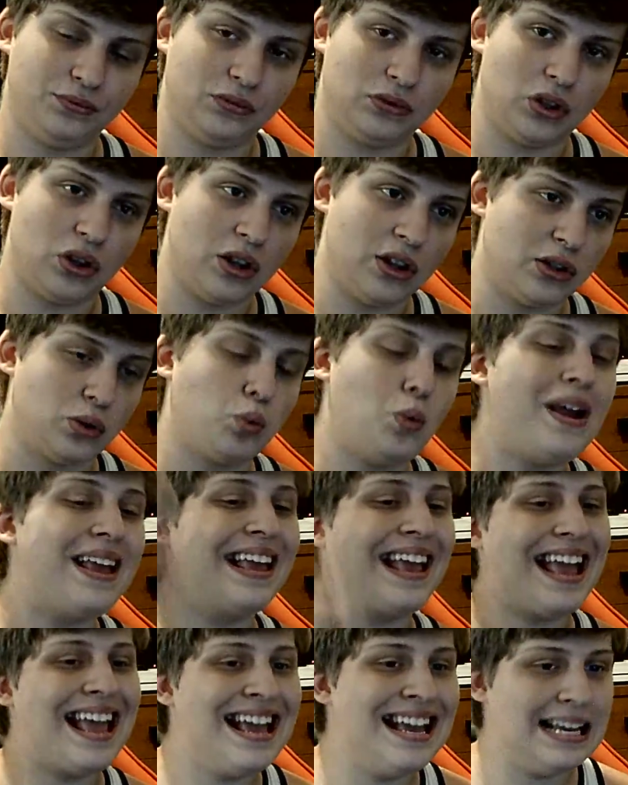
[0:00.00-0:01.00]
this
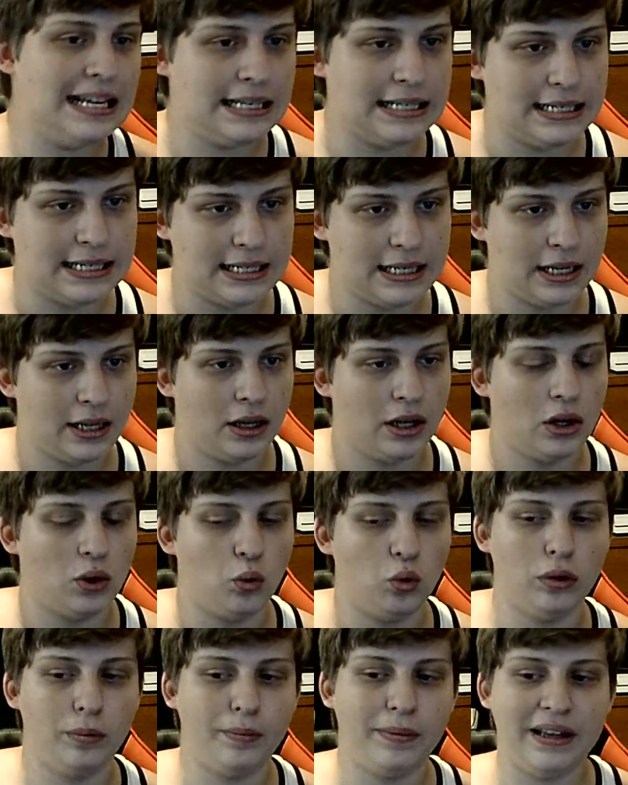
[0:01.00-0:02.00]
weekend
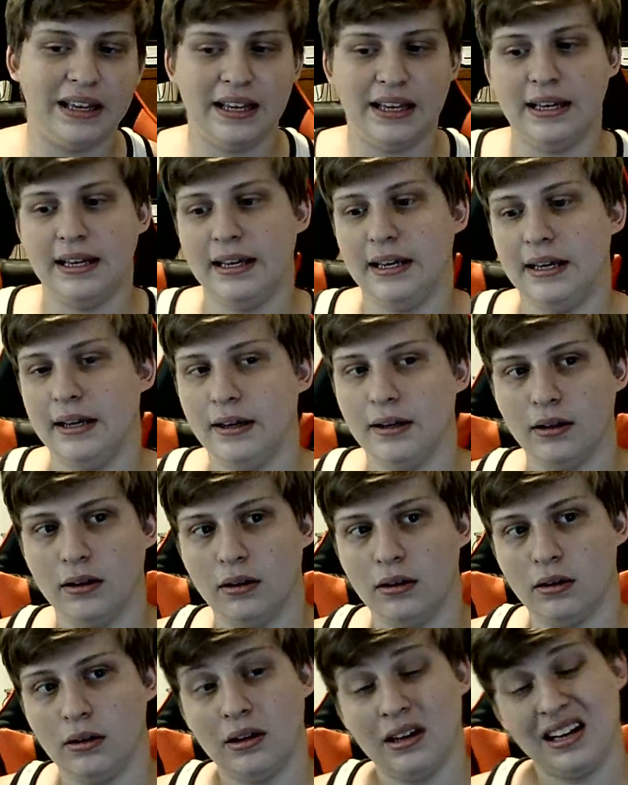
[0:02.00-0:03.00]
will be
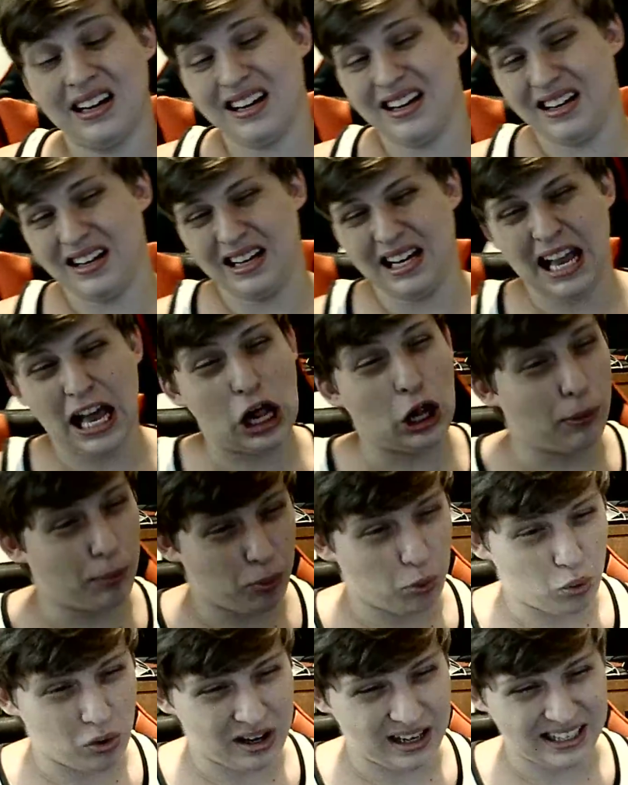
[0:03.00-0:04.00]
Help
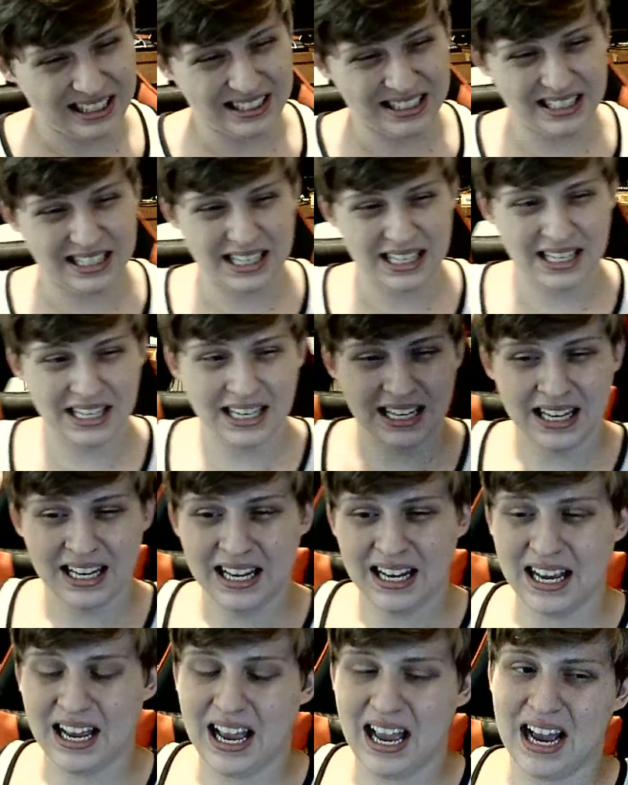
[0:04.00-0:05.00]
Wanted.
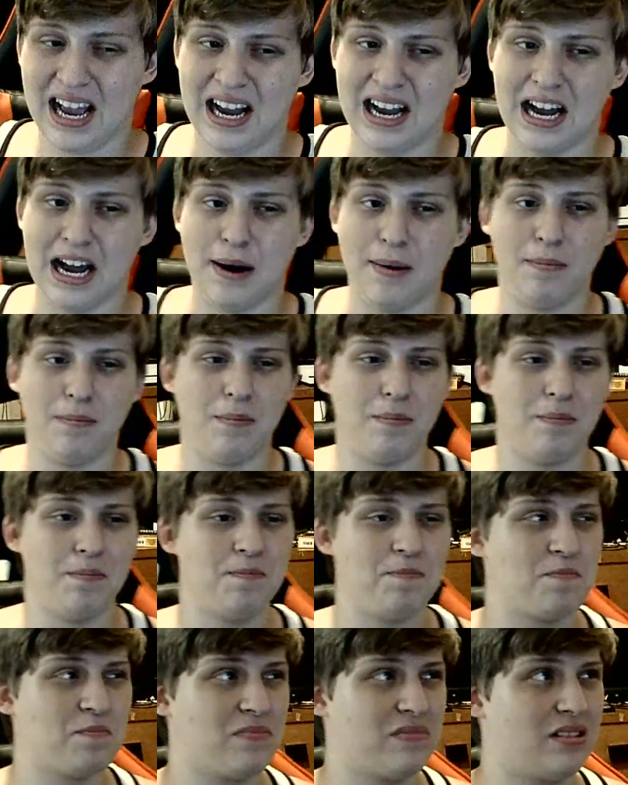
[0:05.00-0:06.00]
I'm
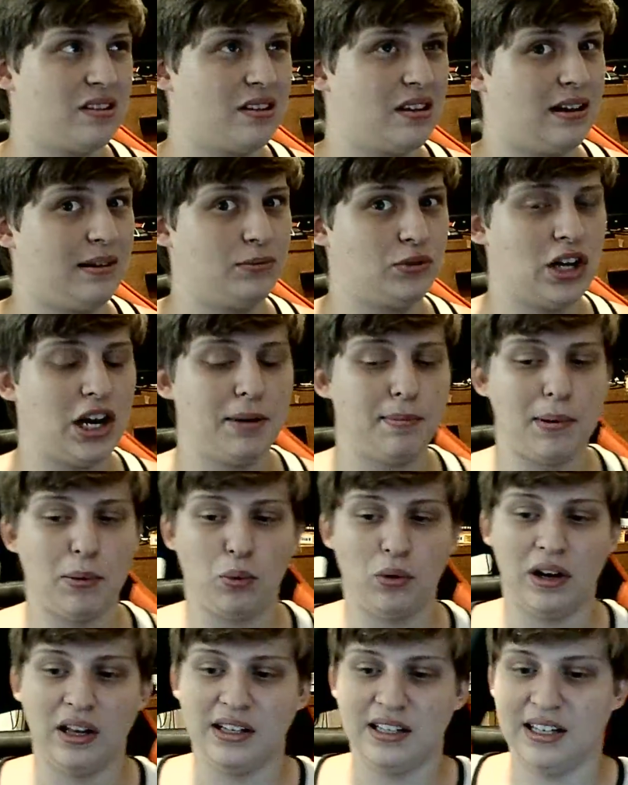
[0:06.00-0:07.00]
trying to remember
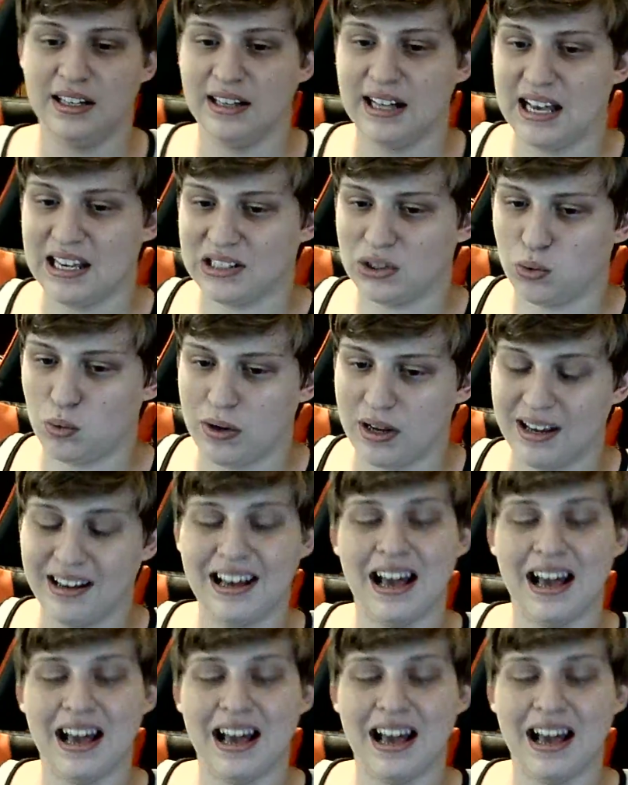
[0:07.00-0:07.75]
what I did last week.